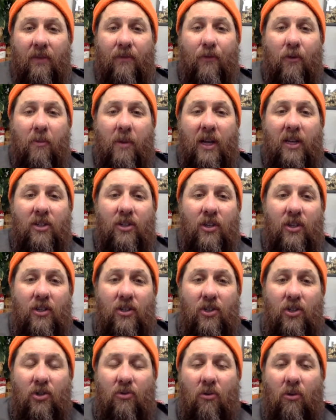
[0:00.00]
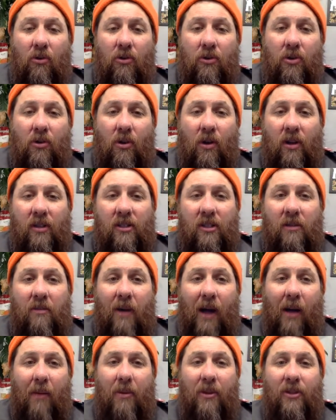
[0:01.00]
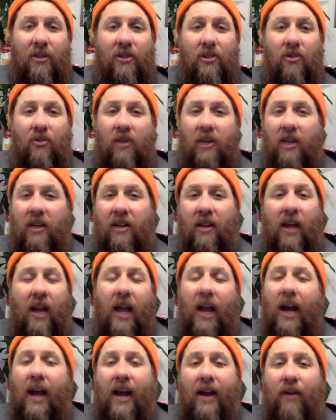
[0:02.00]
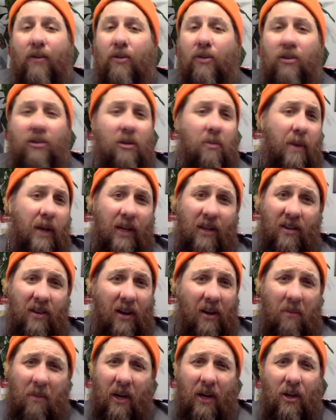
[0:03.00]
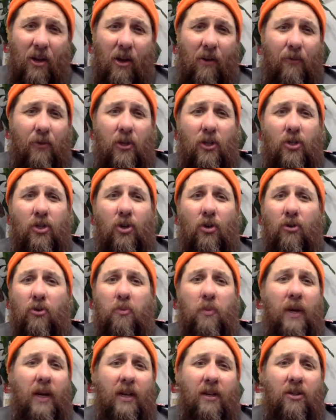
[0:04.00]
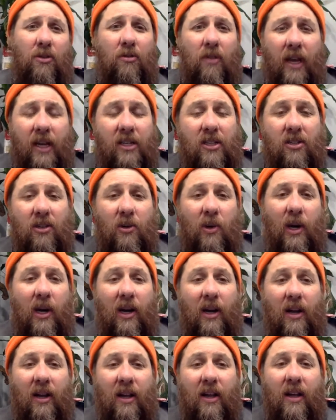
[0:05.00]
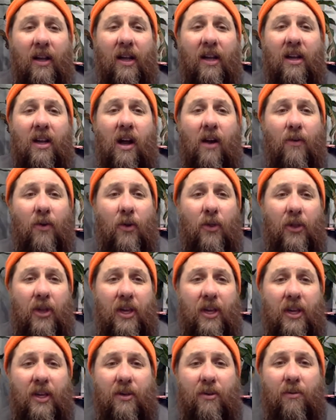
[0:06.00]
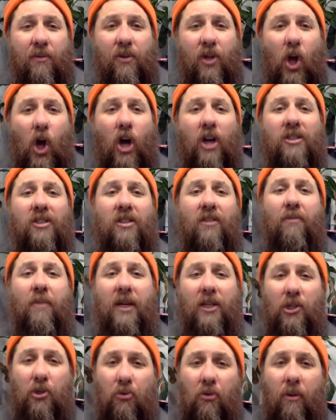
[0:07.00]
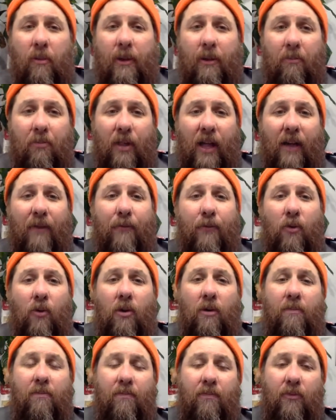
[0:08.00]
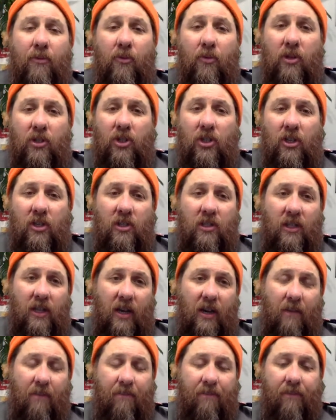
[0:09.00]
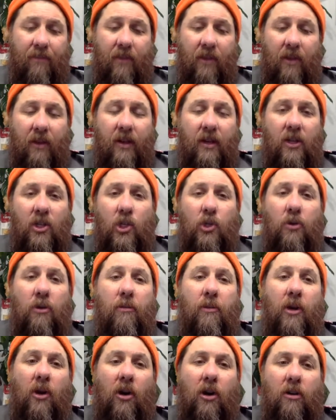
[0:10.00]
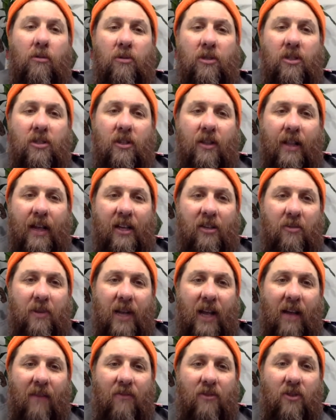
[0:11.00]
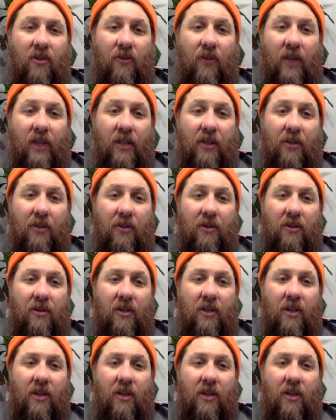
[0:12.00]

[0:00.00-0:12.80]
information is scrolling across the bottom of the screen. I don't look to make a ton of money off these shows, but I do like to cover the cost of my streaming platform, which is StreamYard, which allows me to have these fun little,